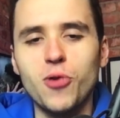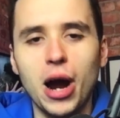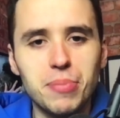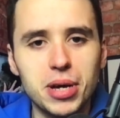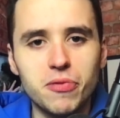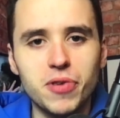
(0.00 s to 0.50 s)

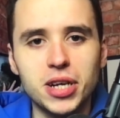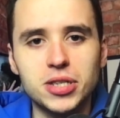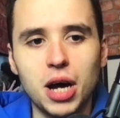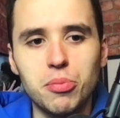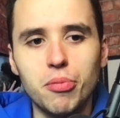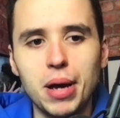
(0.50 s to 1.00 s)
wrapping things
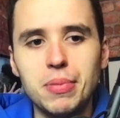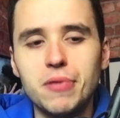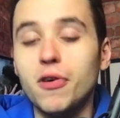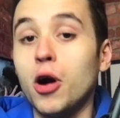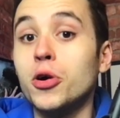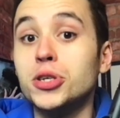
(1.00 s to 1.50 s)
up or maybe
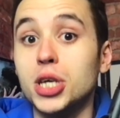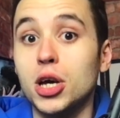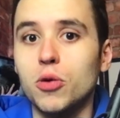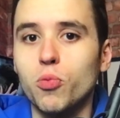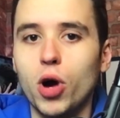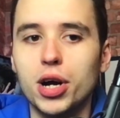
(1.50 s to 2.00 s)

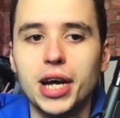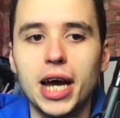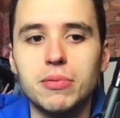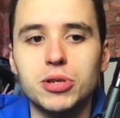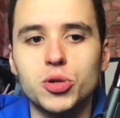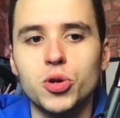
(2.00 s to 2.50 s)
focusing on one
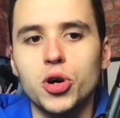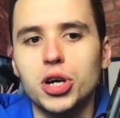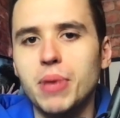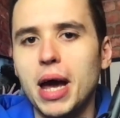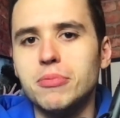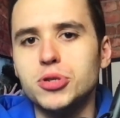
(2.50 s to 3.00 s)
game because we're not going
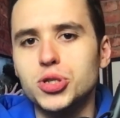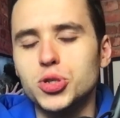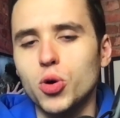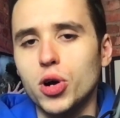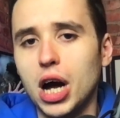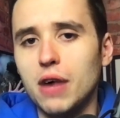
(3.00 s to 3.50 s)
to be able to
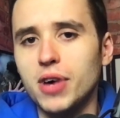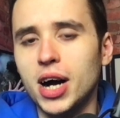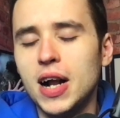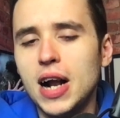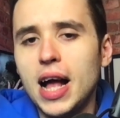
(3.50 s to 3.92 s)
sort of cover